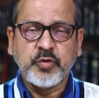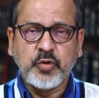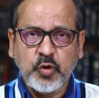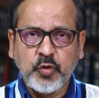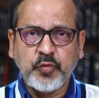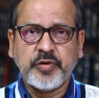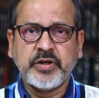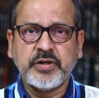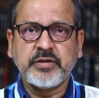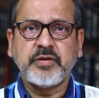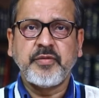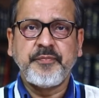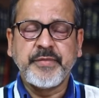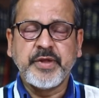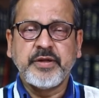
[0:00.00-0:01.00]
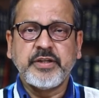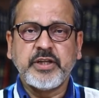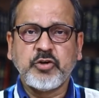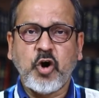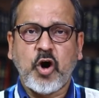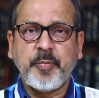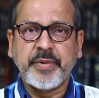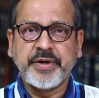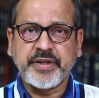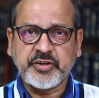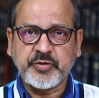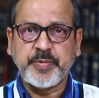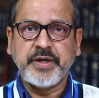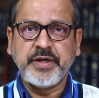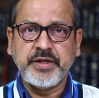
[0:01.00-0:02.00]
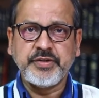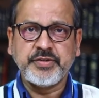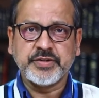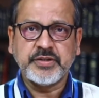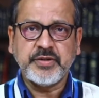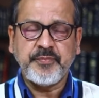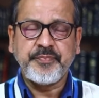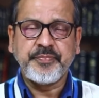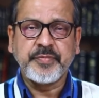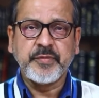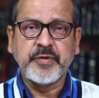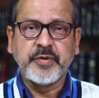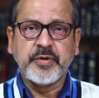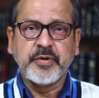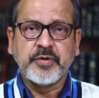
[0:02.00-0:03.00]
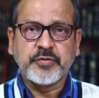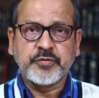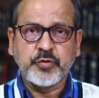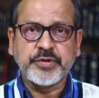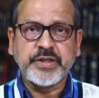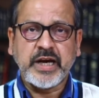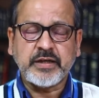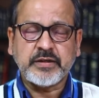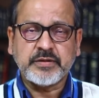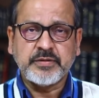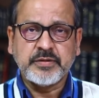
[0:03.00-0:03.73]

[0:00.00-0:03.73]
over the government expenditure so that